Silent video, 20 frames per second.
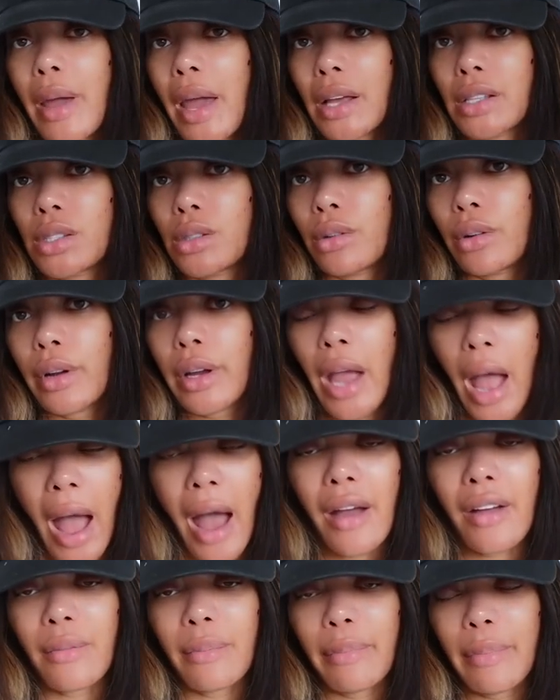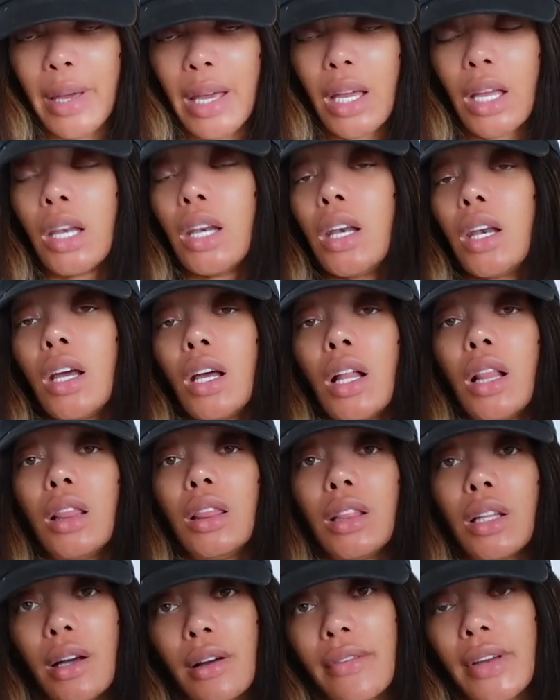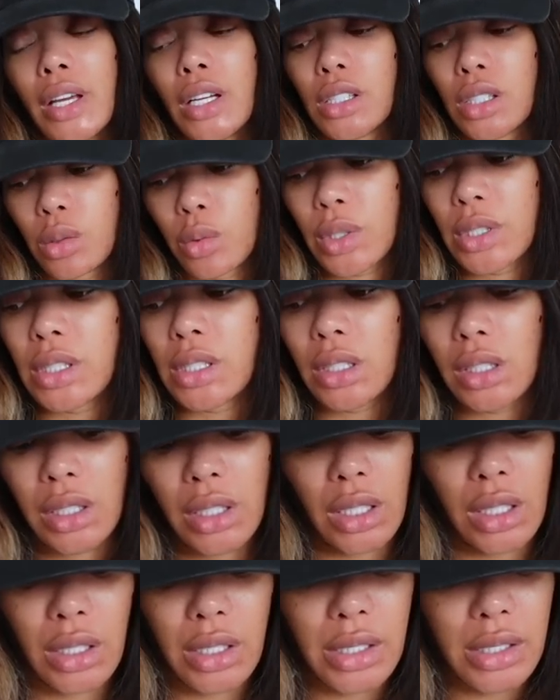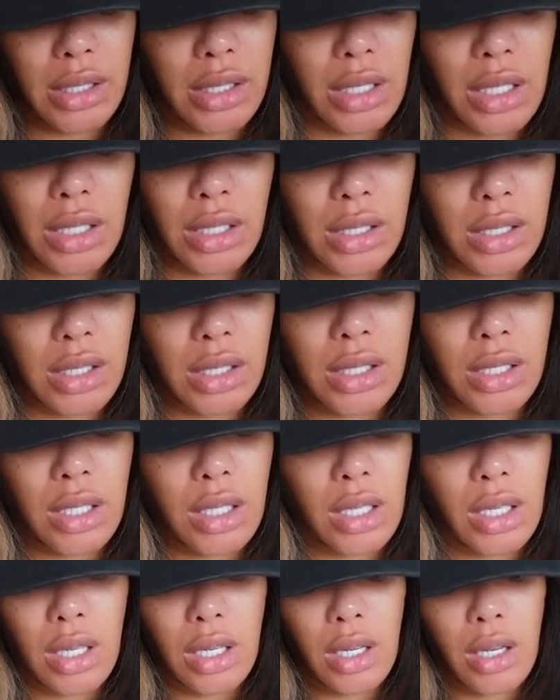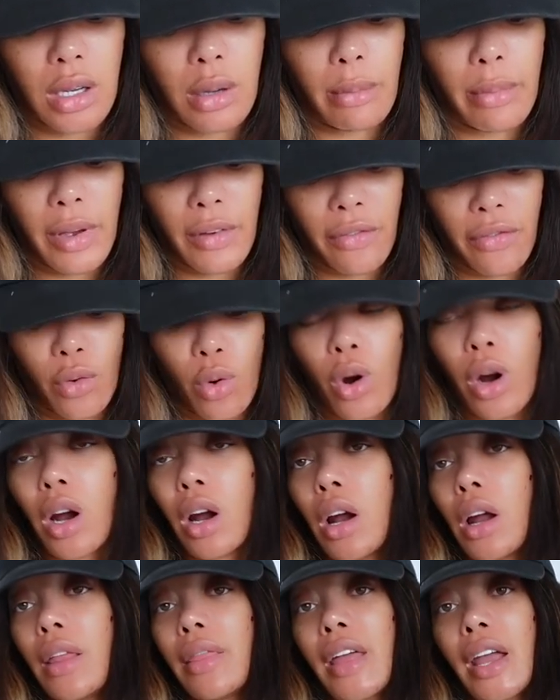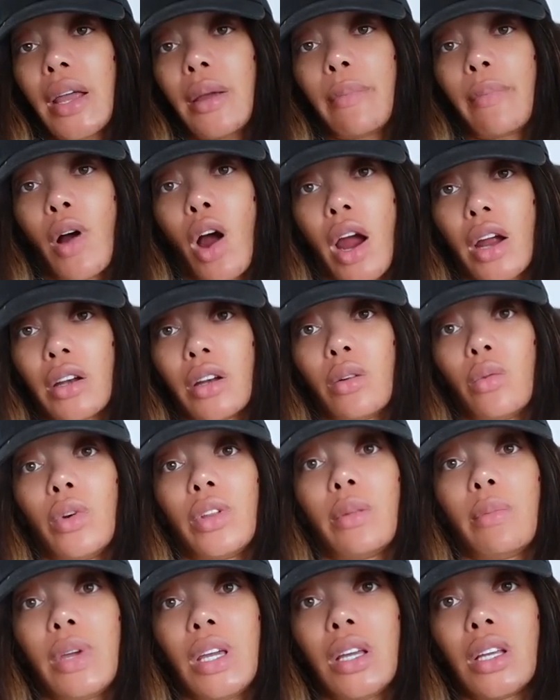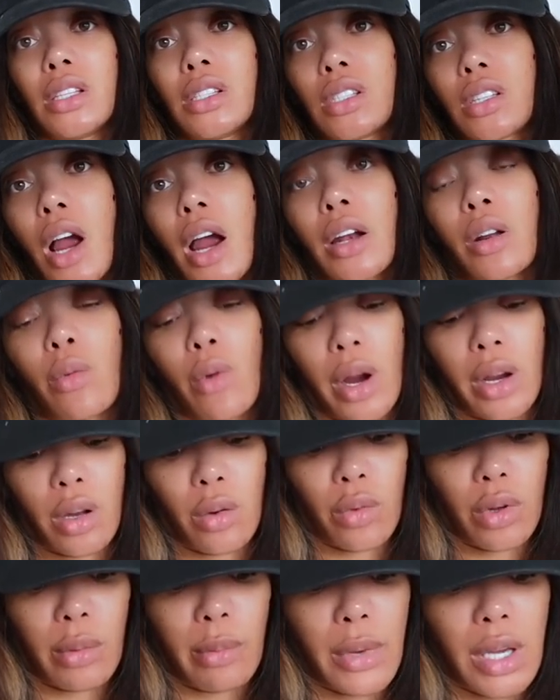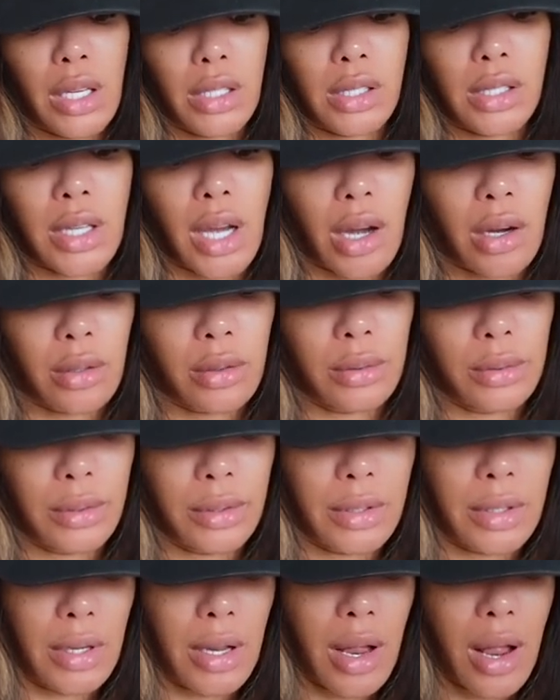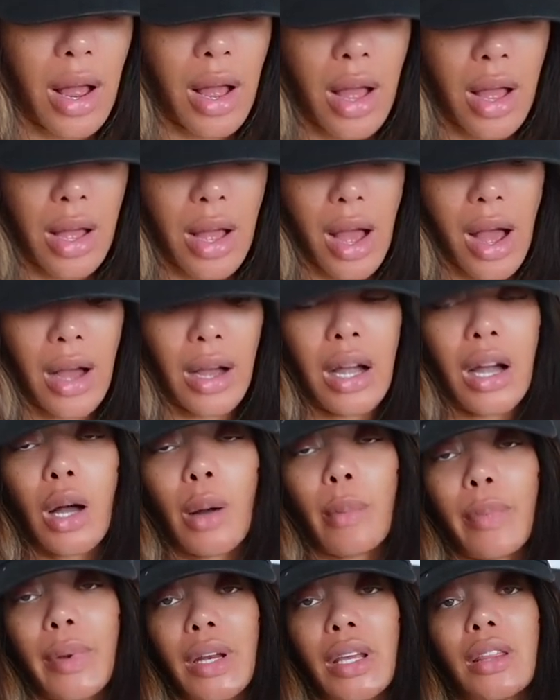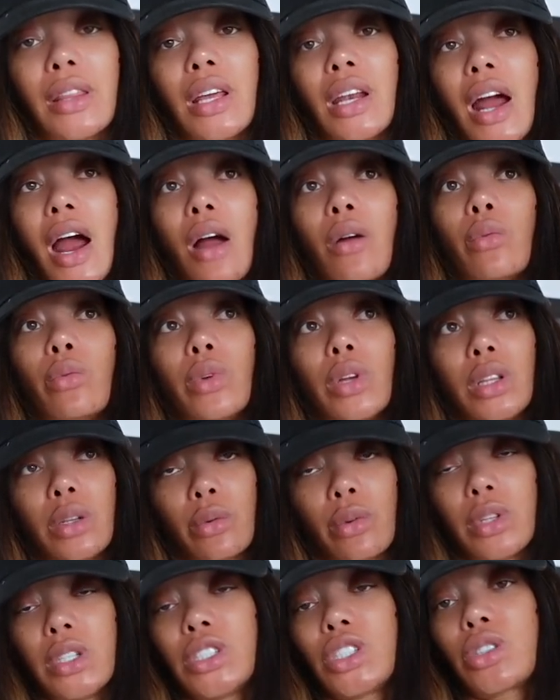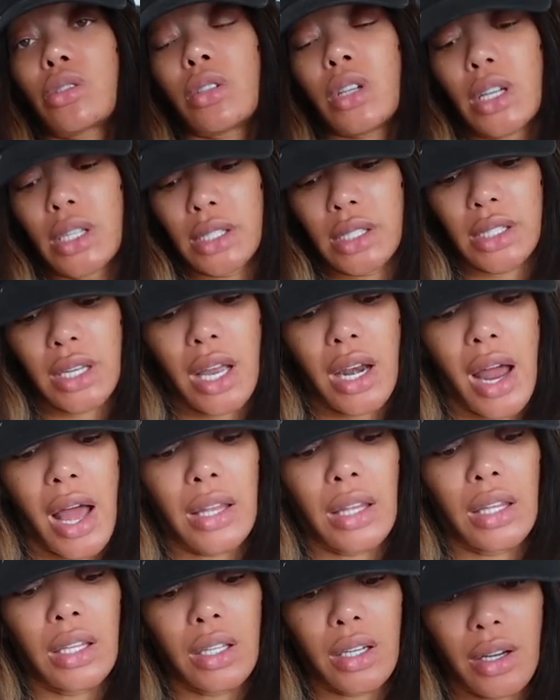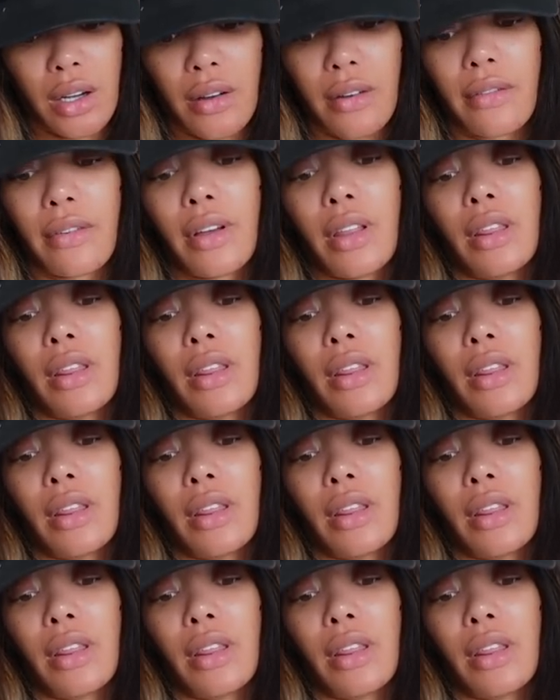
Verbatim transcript: backstory. I've been loving Twisted Lily since before they partnered with me and started working with me. So a company that I really, really trust, and I love